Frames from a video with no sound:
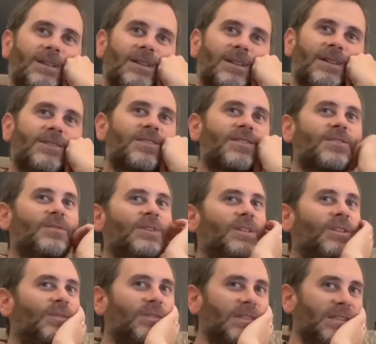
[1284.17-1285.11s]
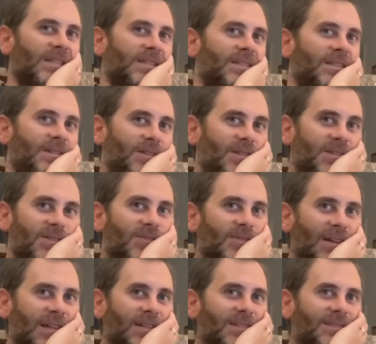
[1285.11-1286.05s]
There's also a loneliness there too,
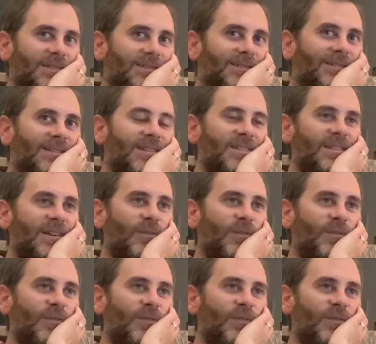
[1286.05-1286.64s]
right? Because